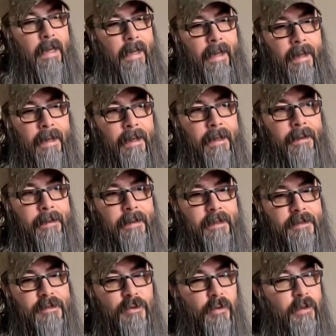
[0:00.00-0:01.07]
and
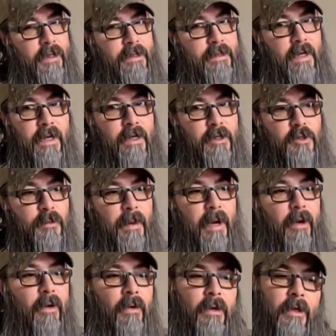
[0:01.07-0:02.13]
it's only a 10-inch
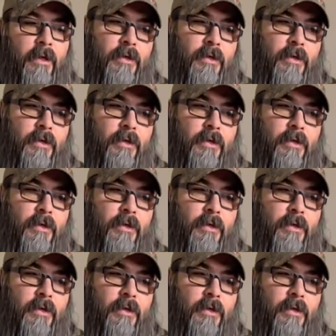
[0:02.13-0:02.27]
barrel.